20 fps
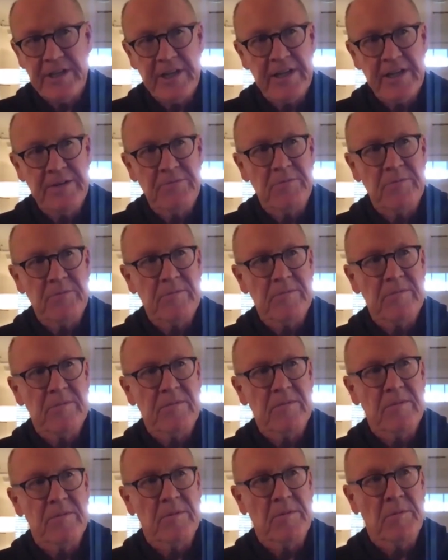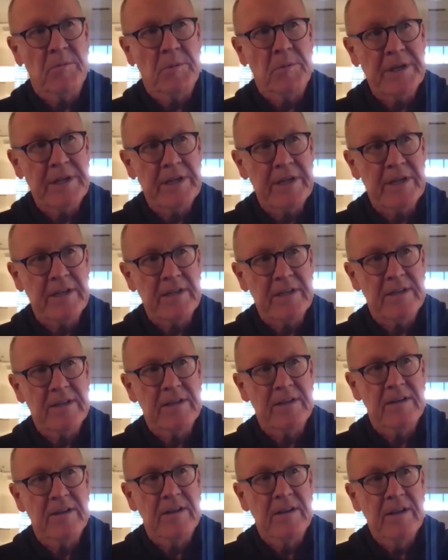And we
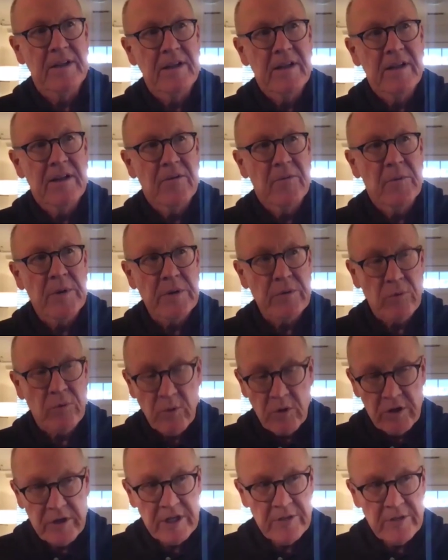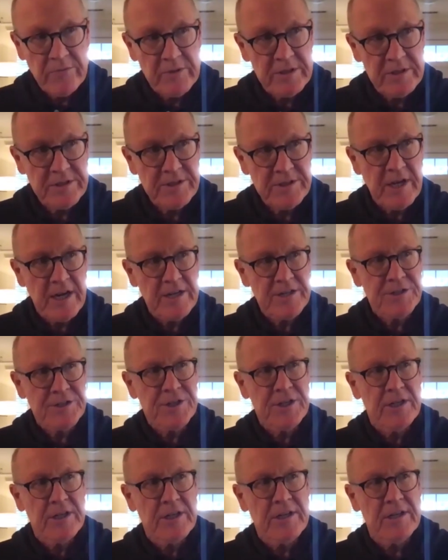were working with
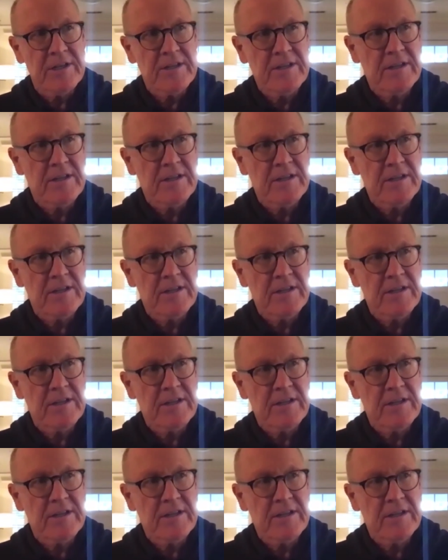Sasha,